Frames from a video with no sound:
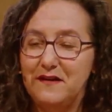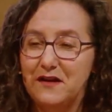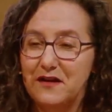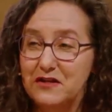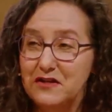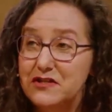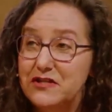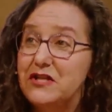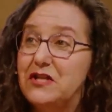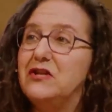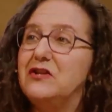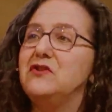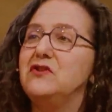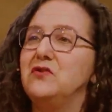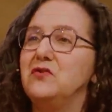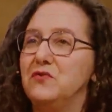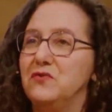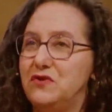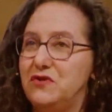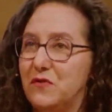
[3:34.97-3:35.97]

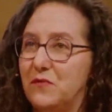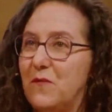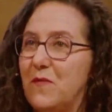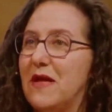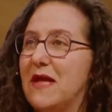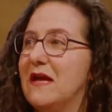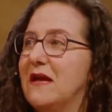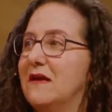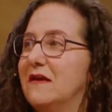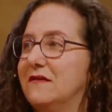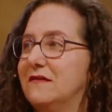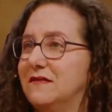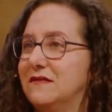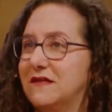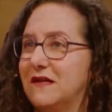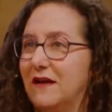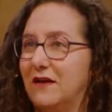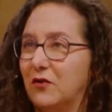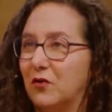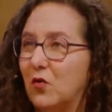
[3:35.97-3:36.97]
continued
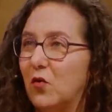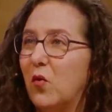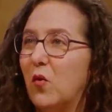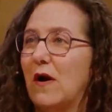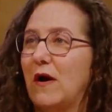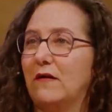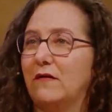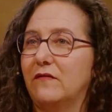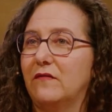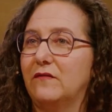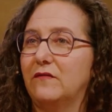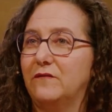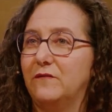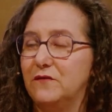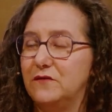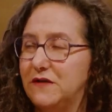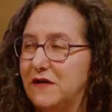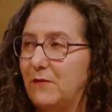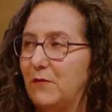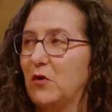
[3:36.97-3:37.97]
demand and quest for
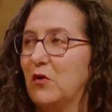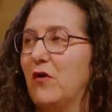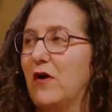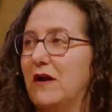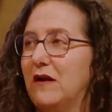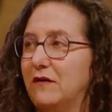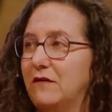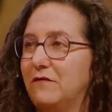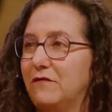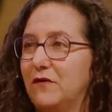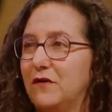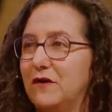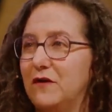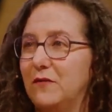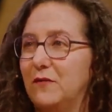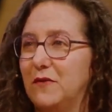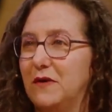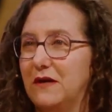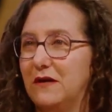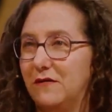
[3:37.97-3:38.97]
democratic
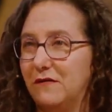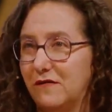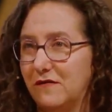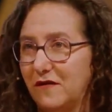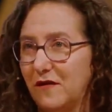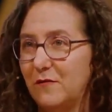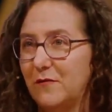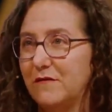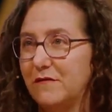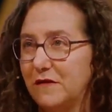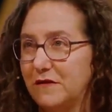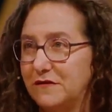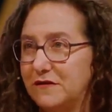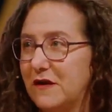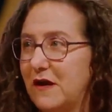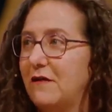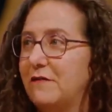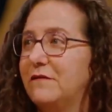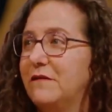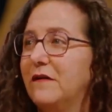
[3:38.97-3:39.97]
freedom in some of the
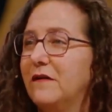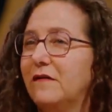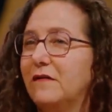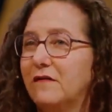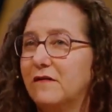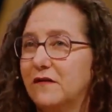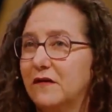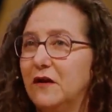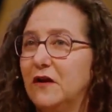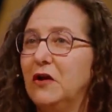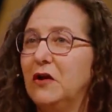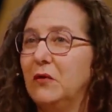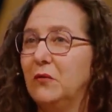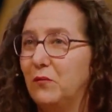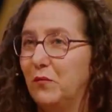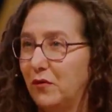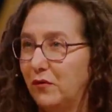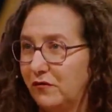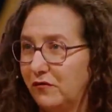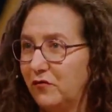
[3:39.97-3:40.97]
toughest,
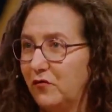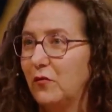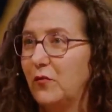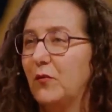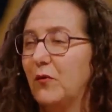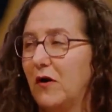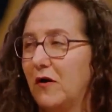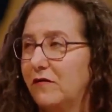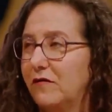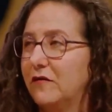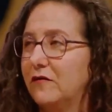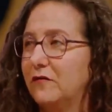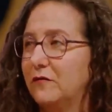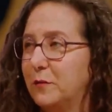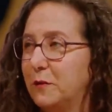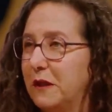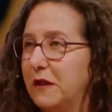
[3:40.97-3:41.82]
most repressive